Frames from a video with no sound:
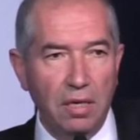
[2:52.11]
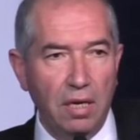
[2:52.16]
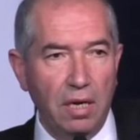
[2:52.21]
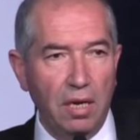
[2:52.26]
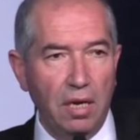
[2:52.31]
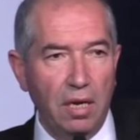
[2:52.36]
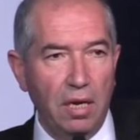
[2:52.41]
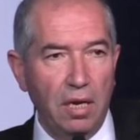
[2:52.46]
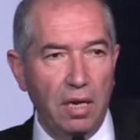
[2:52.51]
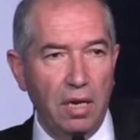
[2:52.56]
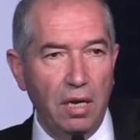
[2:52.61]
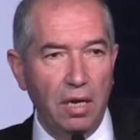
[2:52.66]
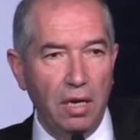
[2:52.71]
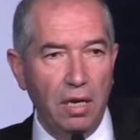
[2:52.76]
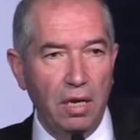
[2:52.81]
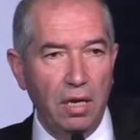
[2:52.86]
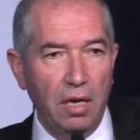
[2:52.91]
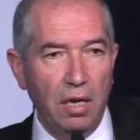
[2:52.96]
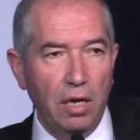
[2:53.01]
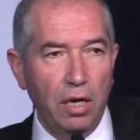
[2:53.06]
really
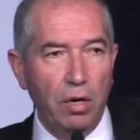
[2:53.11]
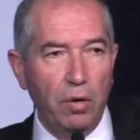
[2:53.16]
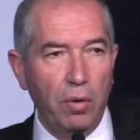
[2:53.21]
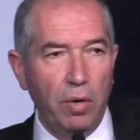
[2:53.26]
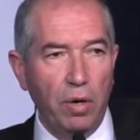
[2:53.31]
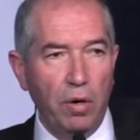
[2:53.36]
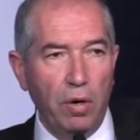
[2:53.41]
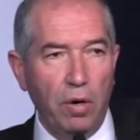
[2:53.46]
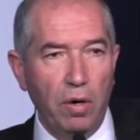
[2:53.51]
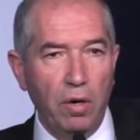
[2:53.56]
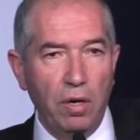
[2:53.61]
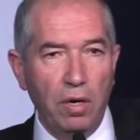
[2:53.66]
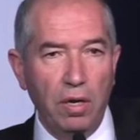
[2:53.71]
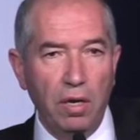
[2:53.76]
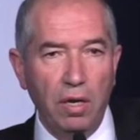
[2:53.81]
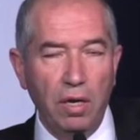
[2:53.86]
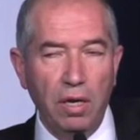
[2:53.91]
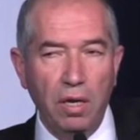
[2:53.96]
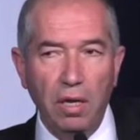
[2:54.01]
going on,